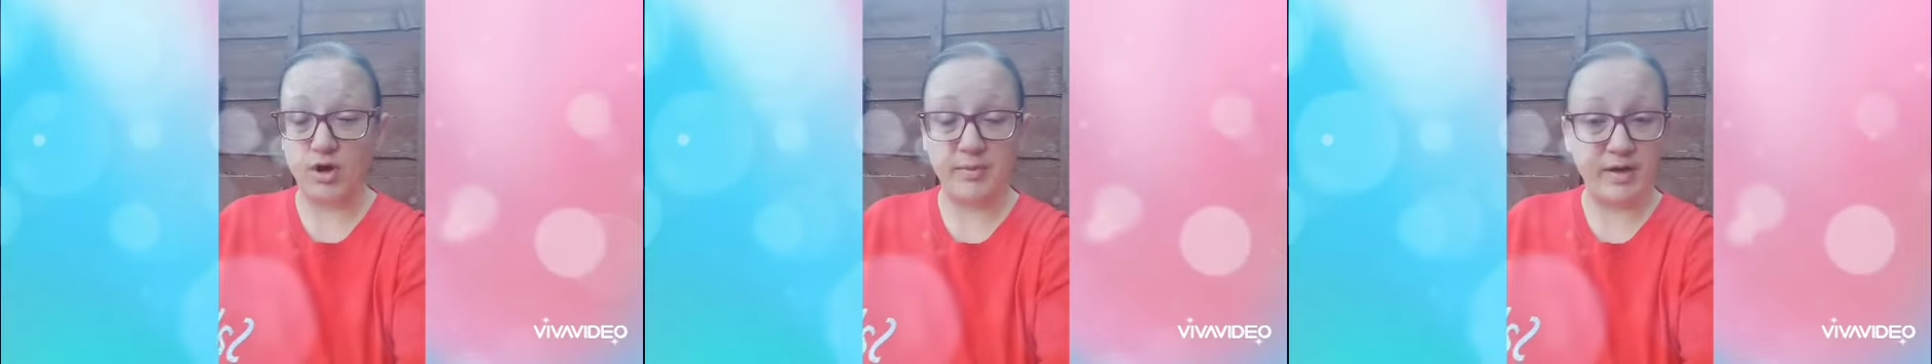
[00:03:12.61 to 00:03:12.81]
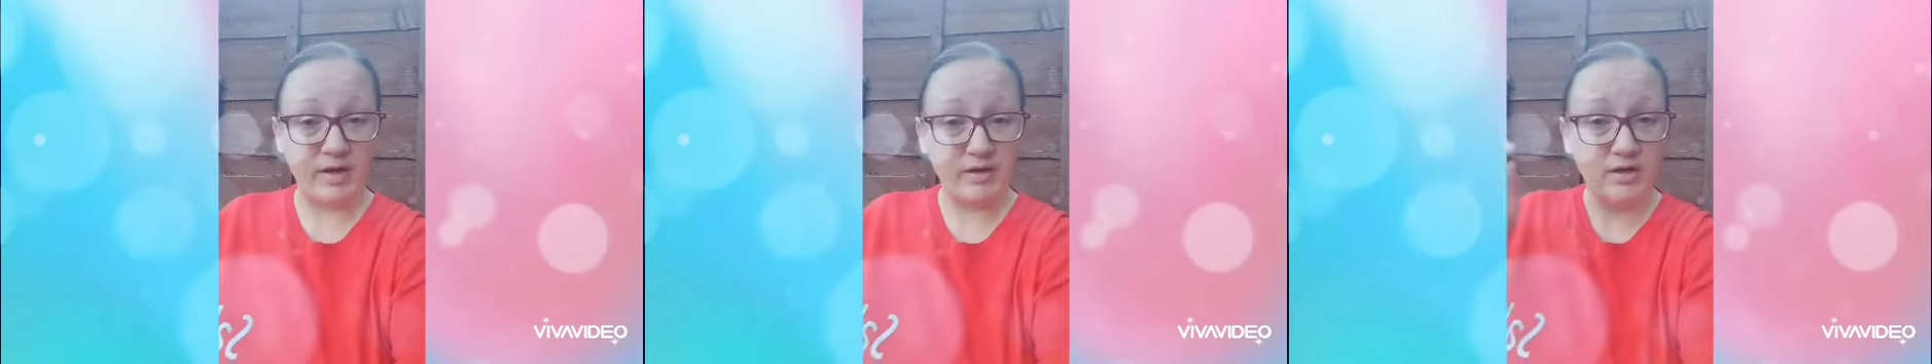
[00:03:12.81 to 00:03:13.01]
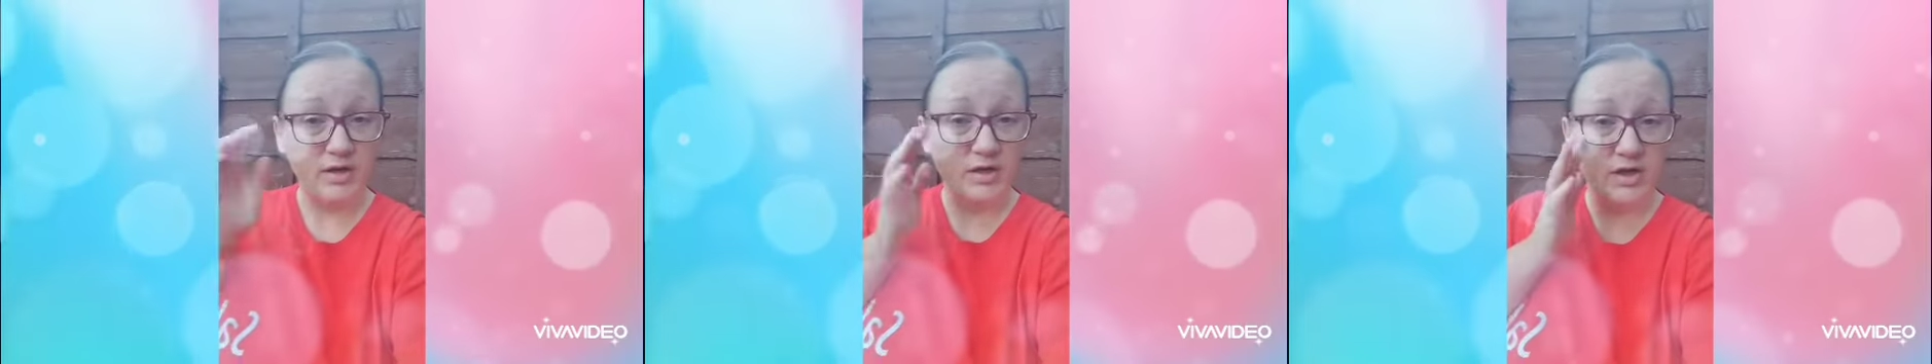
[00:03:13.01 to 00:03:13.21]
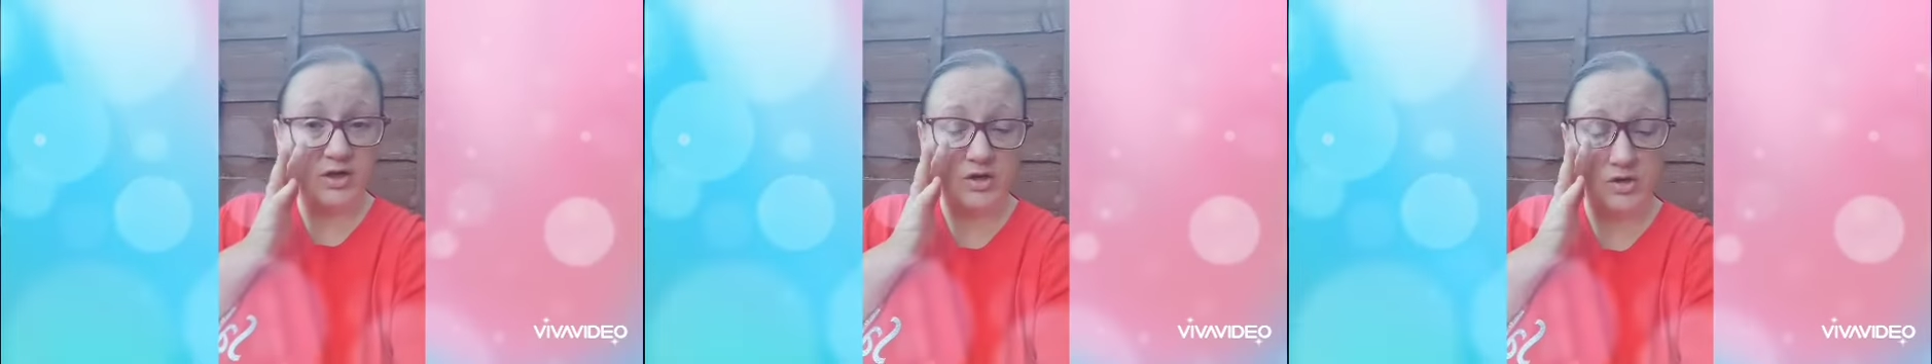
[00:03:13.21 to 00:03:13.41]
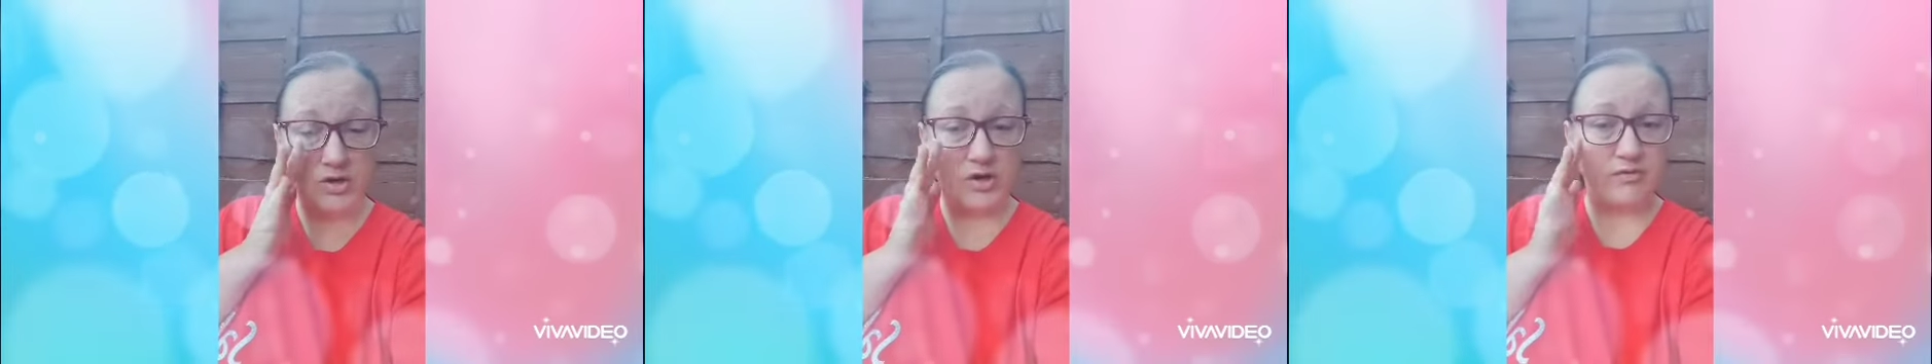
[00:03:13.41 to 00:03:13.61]
I mean,
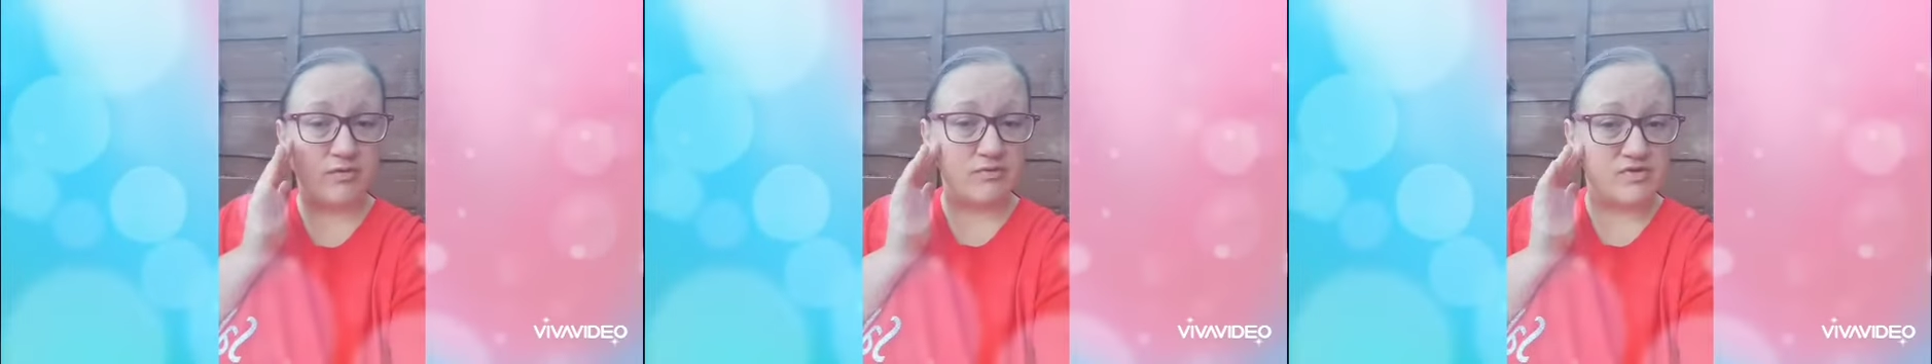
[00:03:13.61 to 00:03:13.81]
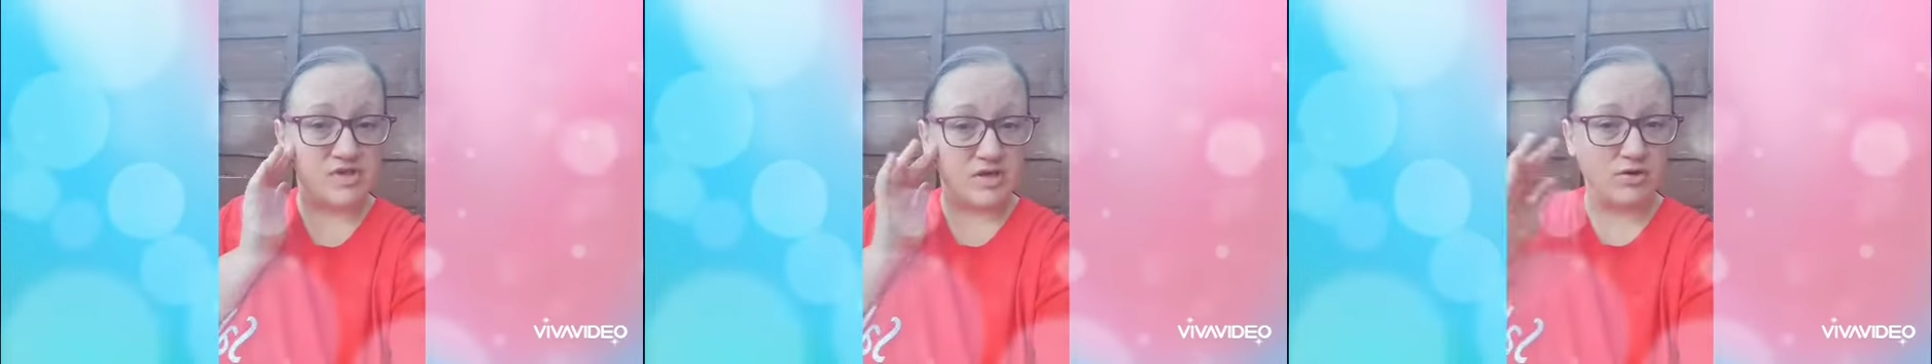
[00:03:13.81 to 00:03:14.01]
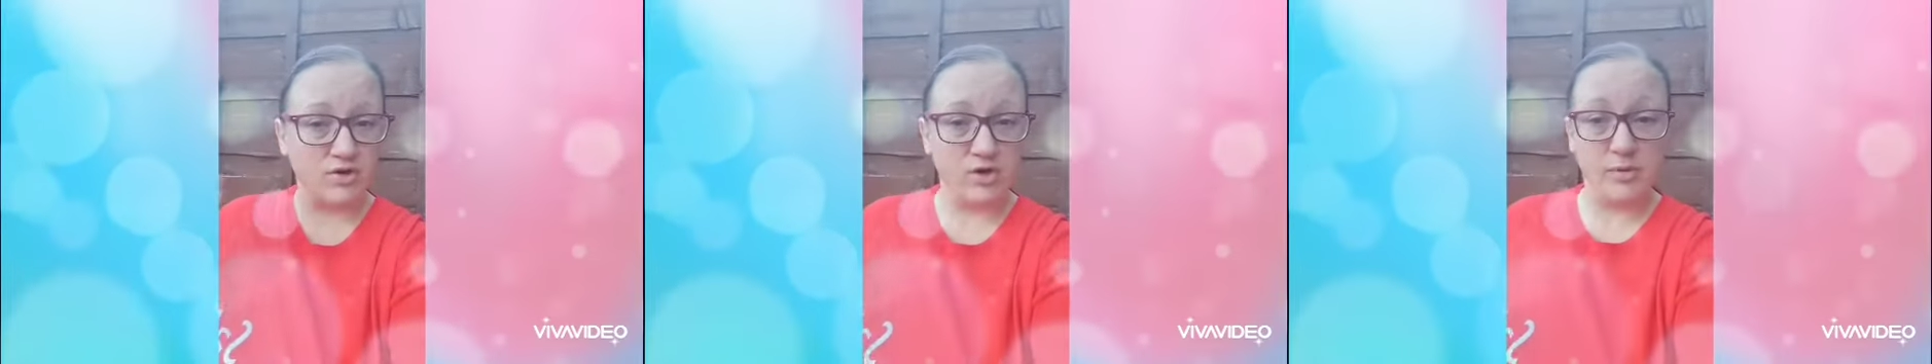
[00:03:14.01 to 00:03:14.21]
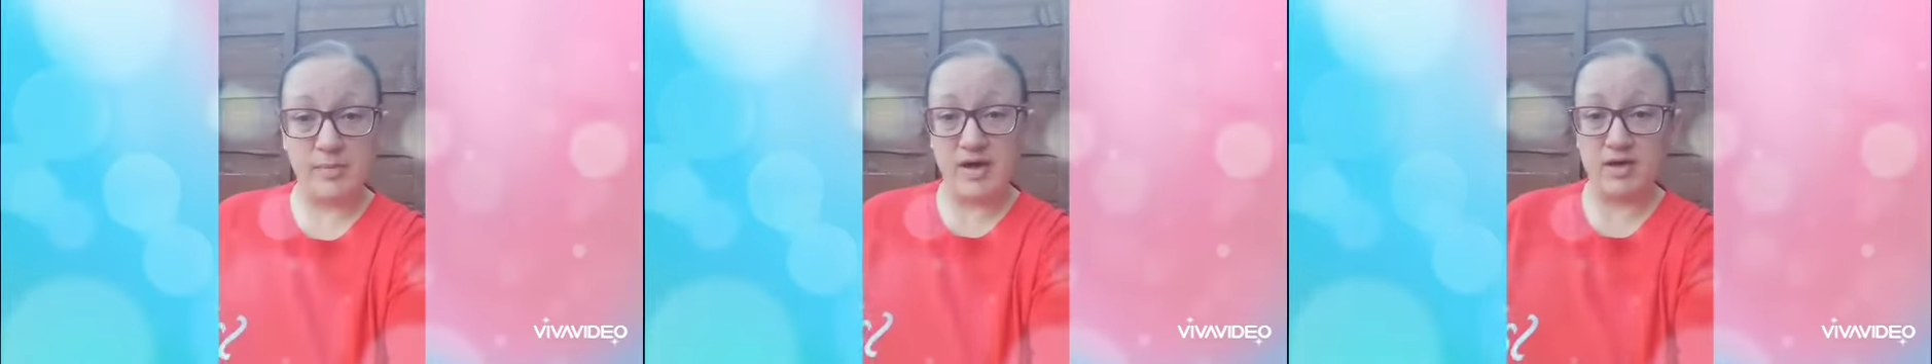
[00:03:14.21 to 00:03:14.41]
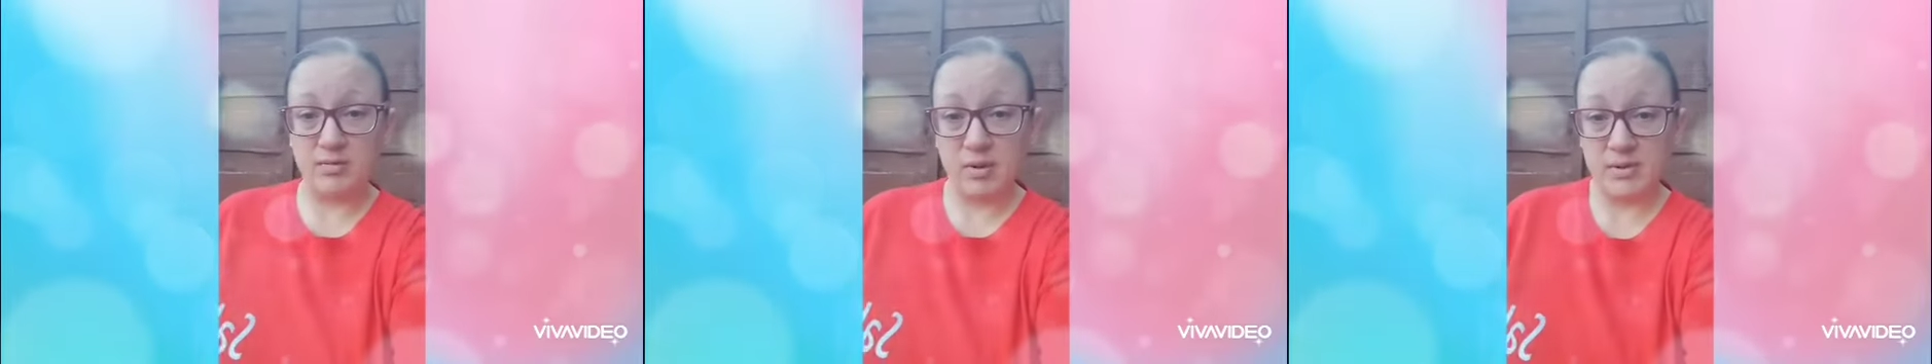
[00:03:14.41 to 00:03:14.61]
I've obviously got no
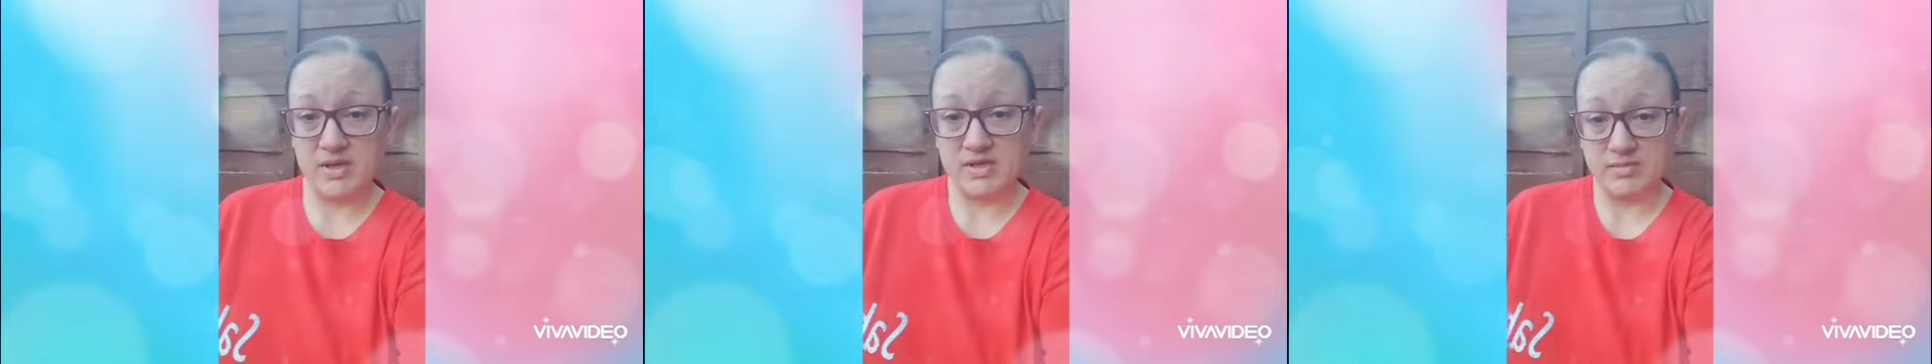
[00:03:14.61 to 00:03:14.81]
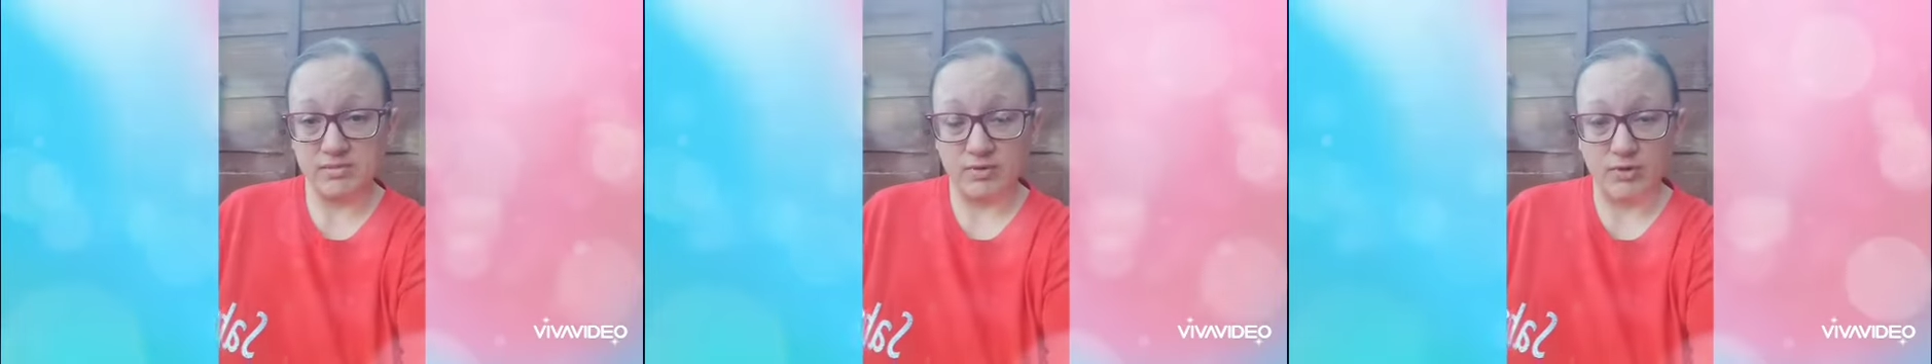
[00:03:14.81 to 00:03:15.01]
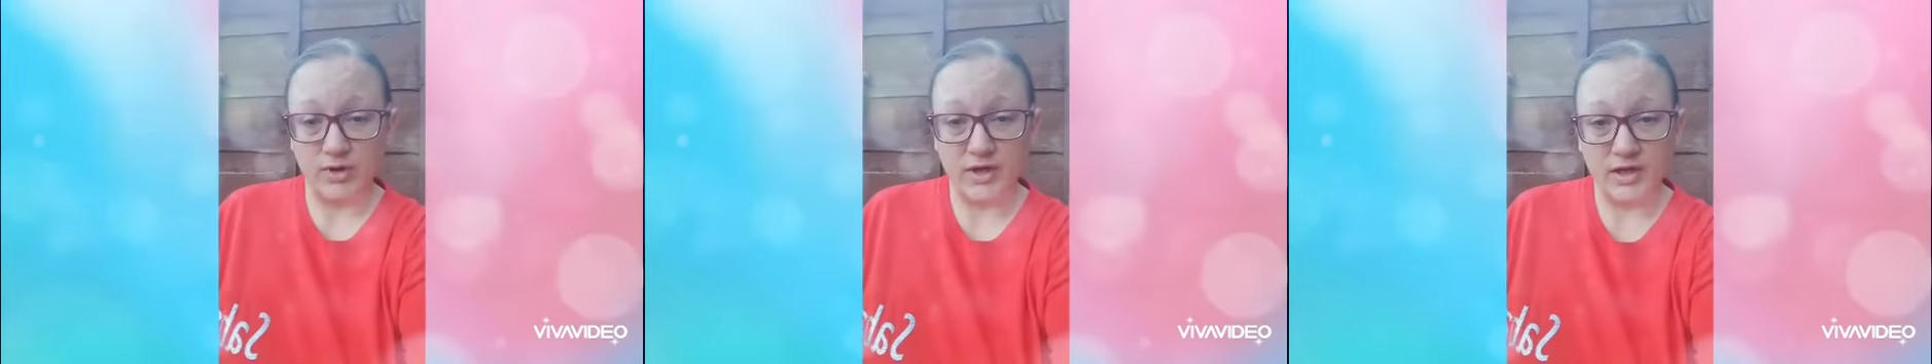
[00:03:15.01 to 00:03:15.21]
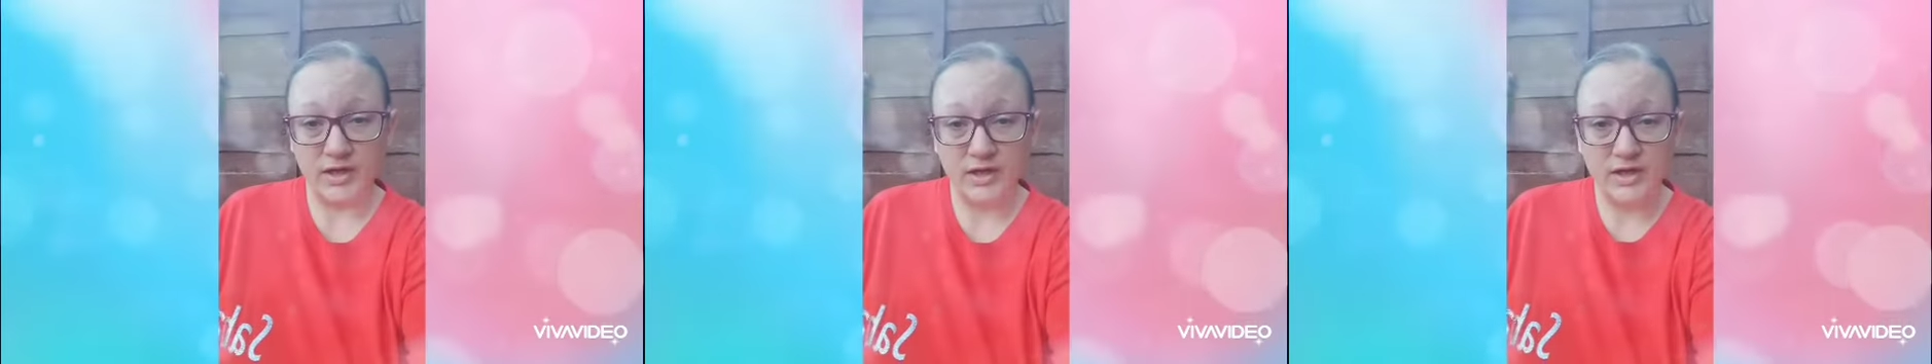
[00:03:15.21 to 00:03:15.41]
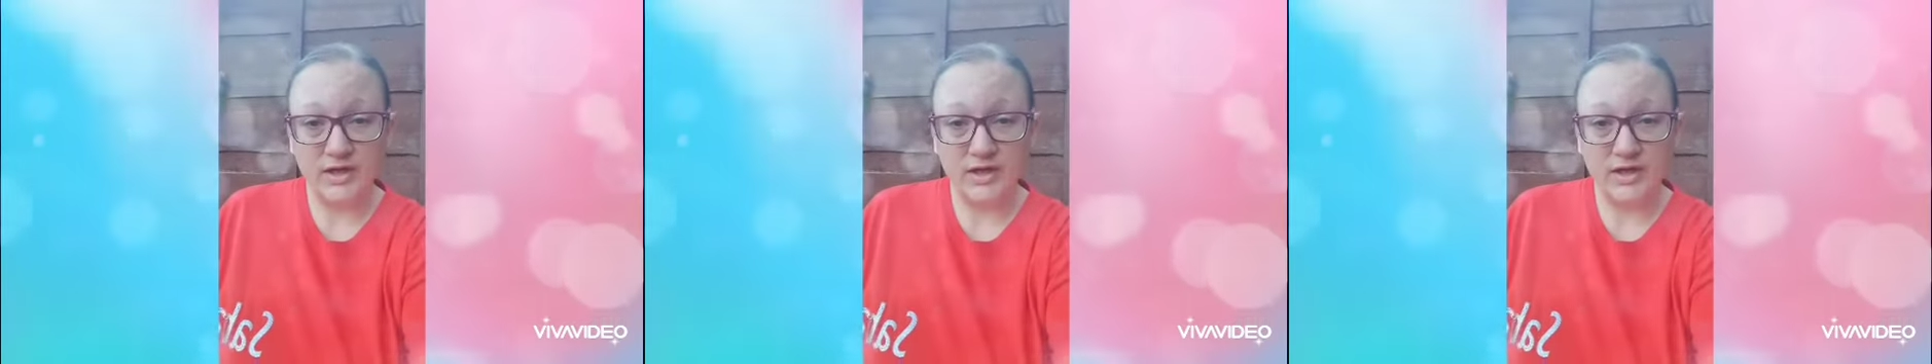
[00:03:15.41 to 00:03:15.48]
makeup on this morning,